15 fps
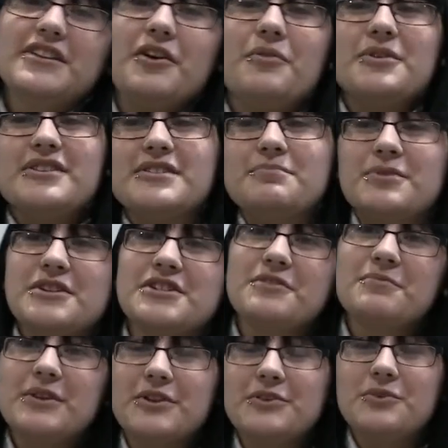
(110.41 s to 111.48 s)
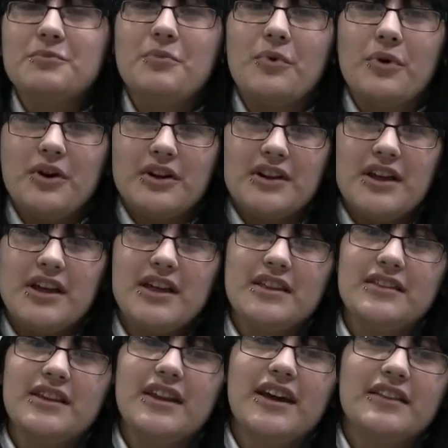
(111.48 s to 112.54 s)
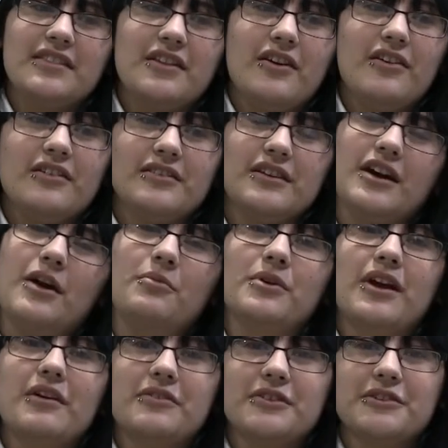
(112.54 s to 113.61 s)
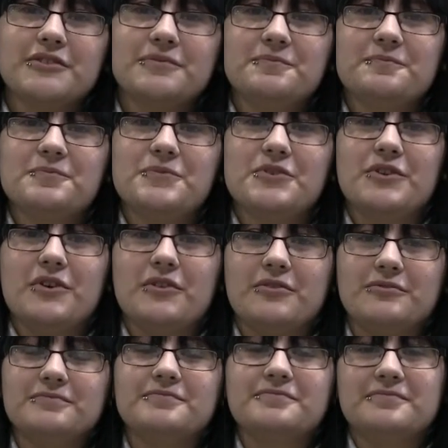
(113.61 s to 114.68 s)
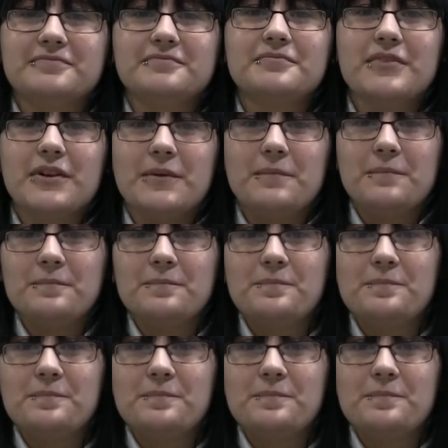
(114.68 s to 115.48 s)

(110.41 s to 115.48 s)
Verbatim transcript: they're always pushing me to do more than I thought I would ever. So, yeah.